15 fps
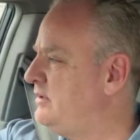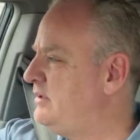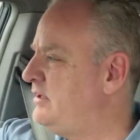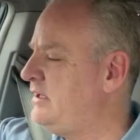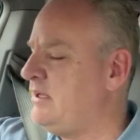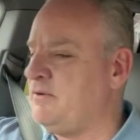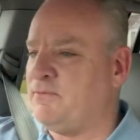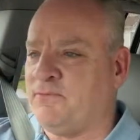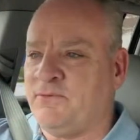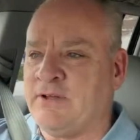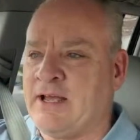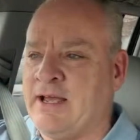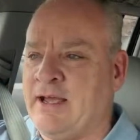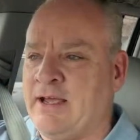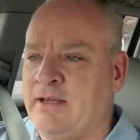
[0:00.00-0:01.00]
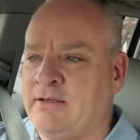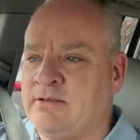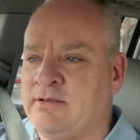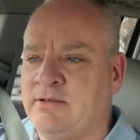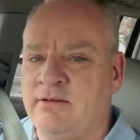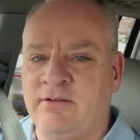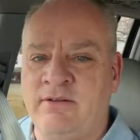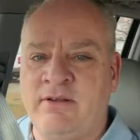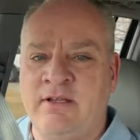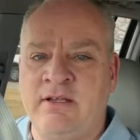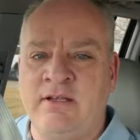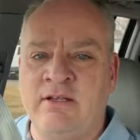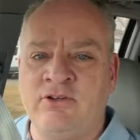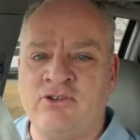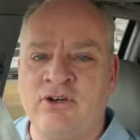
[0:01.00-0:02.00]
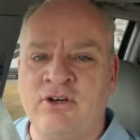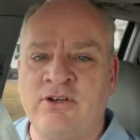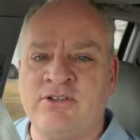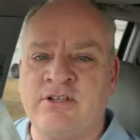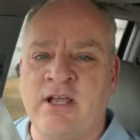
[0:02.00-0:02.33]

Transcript: it flagged the insurance